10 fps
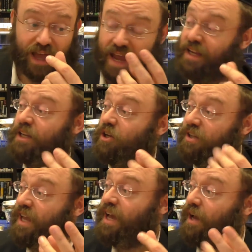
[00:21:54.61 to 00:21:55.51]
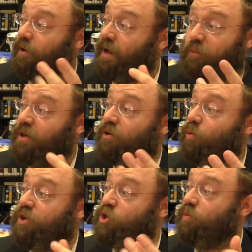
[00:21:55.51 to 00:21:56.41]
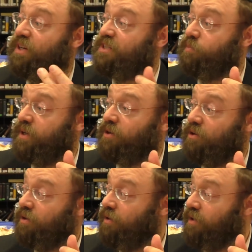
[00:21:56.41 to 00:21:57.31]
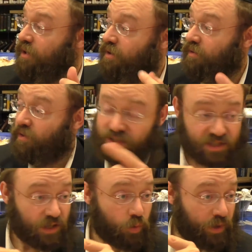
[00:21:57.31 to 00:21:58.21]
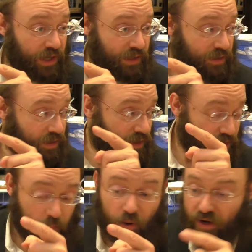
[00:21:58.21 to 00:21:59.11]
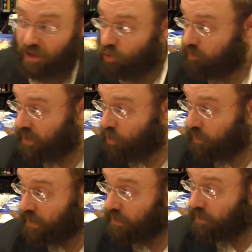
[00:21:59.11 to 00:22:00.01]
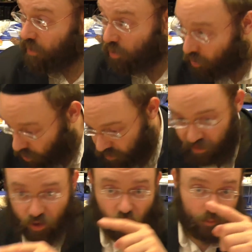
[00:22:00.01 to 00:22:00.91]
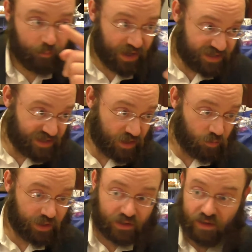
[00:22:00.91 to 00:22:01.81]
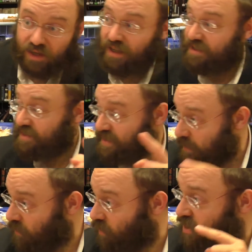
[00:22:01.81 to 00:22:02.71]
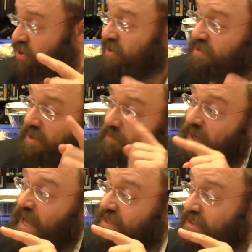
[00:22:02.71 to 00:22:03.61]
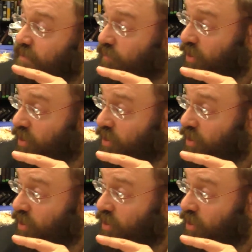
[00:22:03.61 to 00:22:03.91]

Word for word: Ain we don't know which queen is bigger. This, the queen, the paraduma queen, or the korban Pesach queen is the same question as the Gemara asking in